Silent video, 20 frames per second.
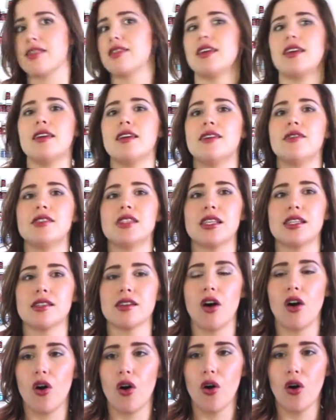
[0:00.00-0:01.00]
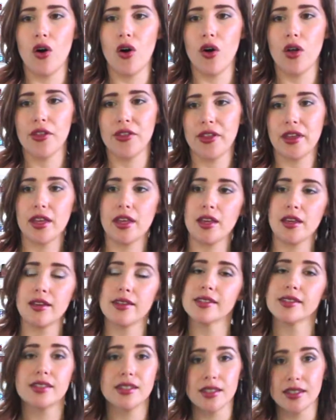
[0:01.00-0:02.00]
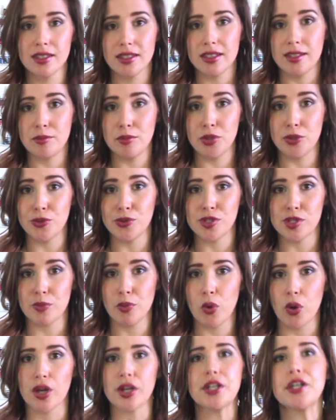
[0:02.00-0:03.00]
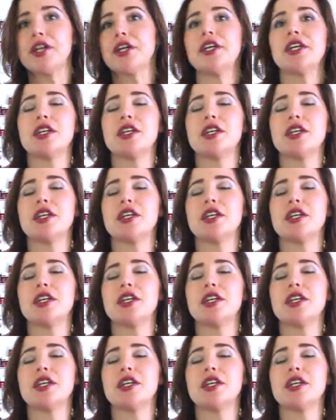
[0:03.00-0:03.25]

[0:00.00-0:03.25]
Thieves is all things immune support.